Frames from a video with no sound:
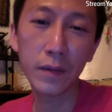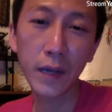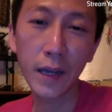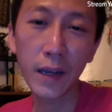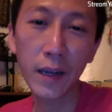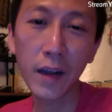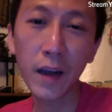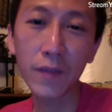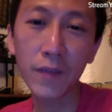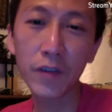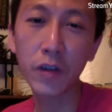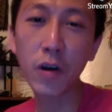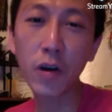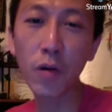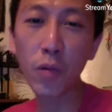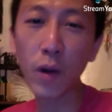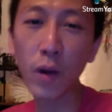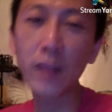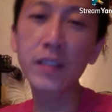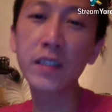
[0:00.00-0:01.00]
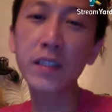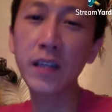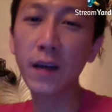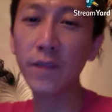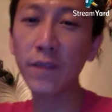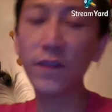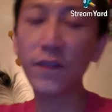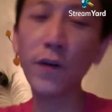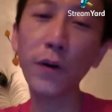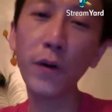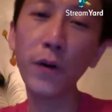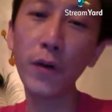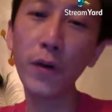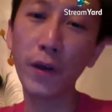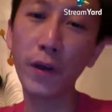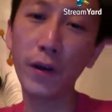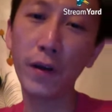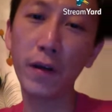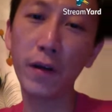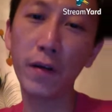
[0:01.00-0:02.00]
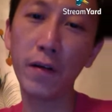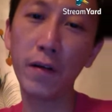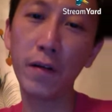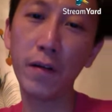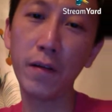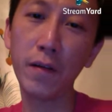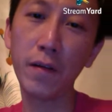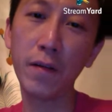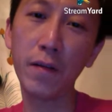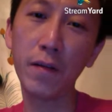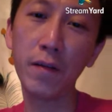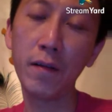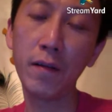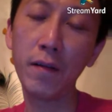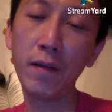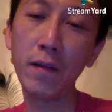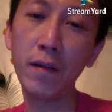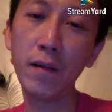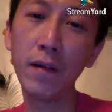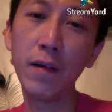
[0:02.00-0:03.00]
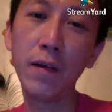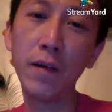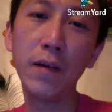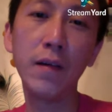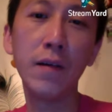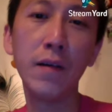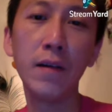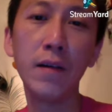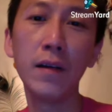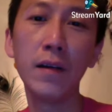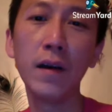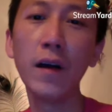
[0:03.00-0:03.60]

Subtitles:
you have to go one step further on the